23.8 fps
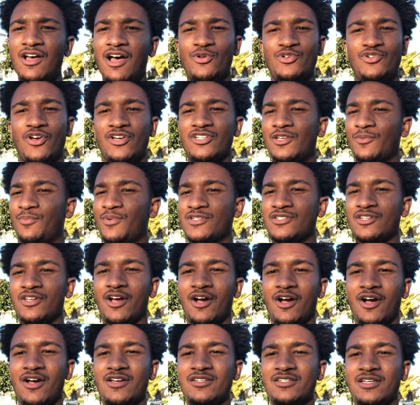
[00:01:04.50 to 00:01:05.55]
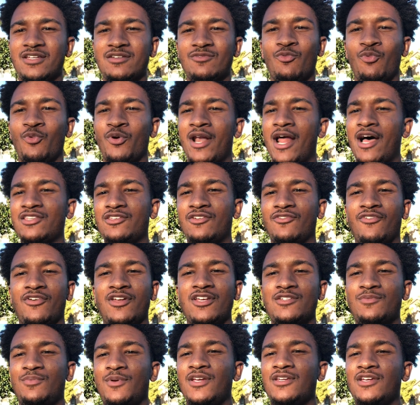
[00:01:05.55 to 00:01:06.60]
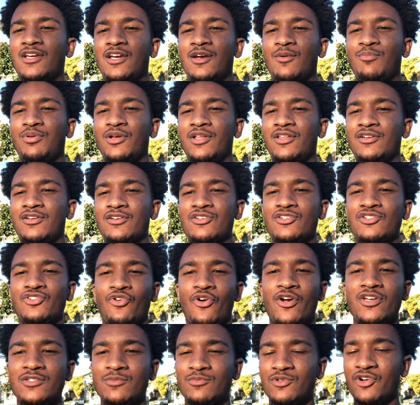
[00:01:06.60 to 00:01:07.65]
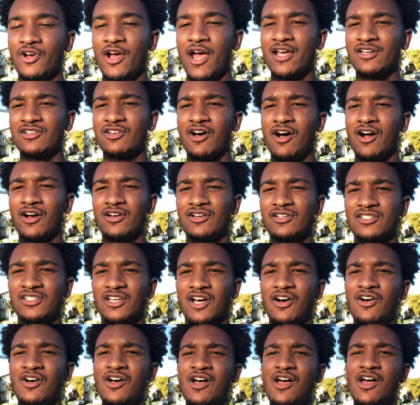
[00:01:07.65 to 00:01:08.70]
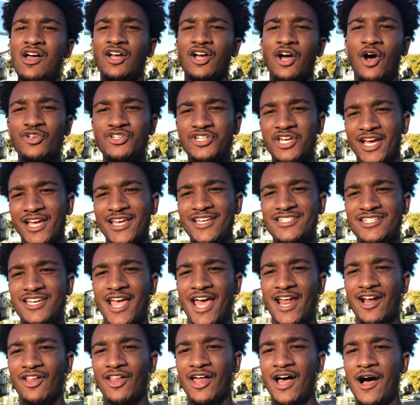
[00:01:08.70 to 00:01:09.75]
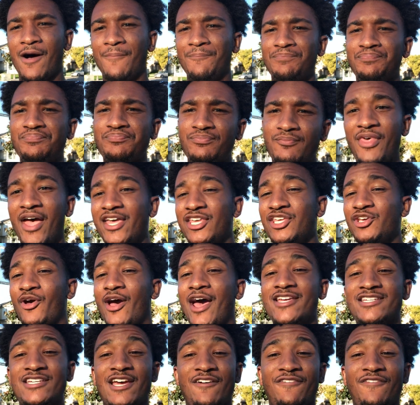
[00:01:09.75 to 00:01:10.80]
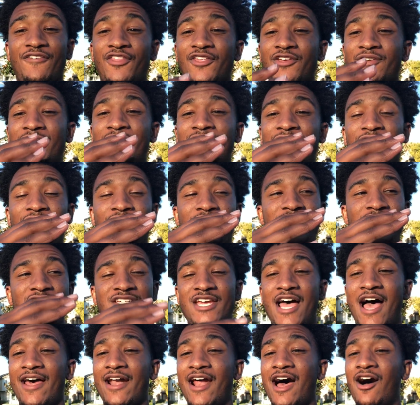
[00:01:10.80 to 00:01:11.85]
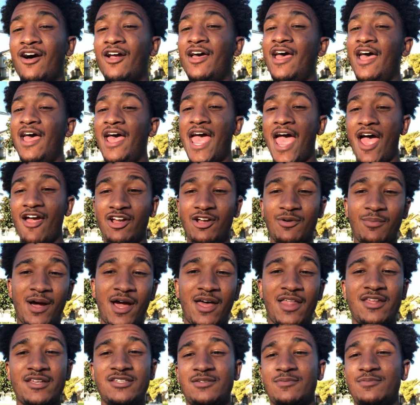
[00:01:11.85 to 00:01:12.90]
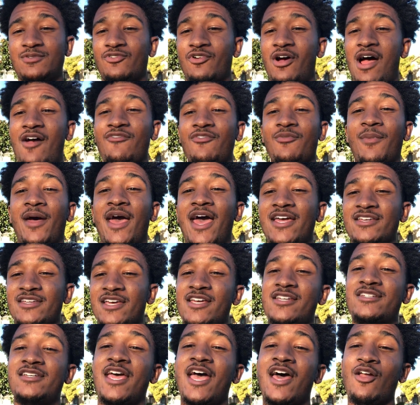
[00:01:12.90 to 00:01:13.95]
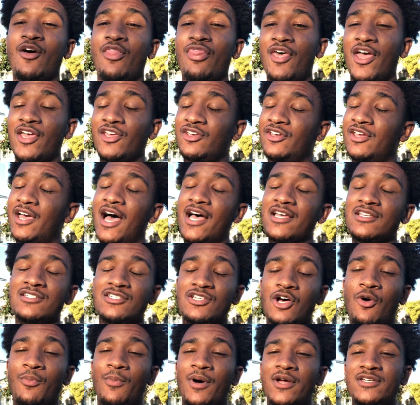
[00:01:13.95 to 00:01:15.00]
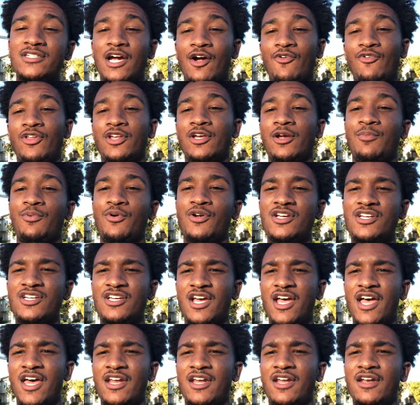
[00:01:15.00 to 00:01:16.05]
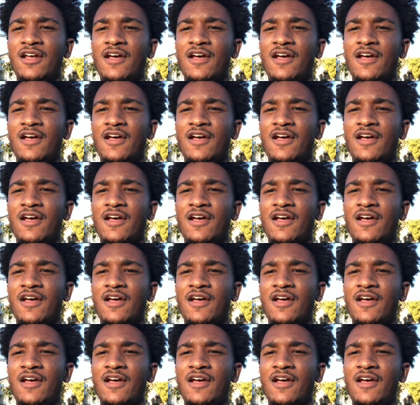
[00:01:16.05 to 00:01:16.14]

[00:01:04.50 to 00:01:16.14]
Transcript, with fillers: We dressed up as nerds and went out to Venice Beach and completely destroyed some trash talkers. So go check his channel out. Thank you AJ for the for the shout out. Everybody that subscribed from AJ's channel, thank you guys so much. I really appreciate it.